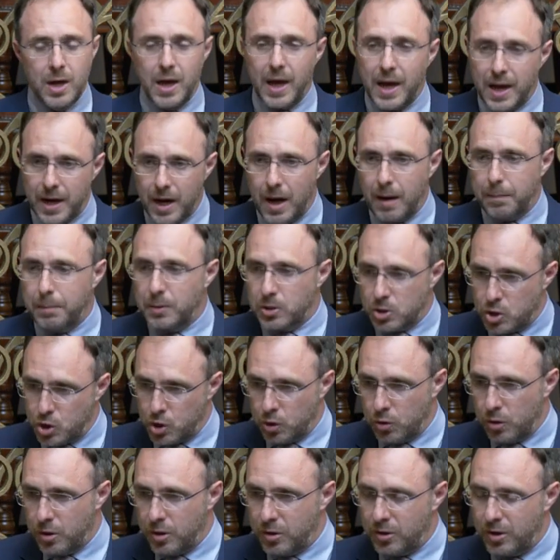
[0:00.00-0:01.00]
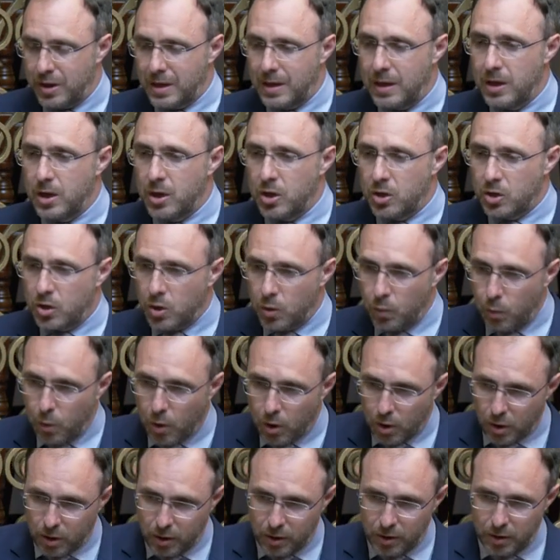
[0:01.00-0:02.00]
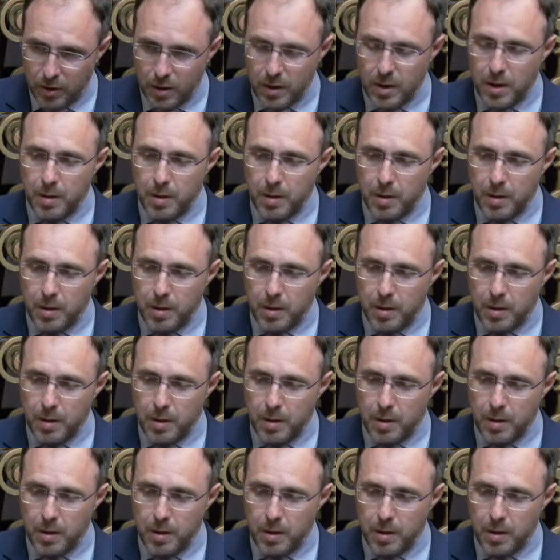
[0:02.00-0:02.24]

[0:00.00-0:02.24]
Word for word: an opportunity to work,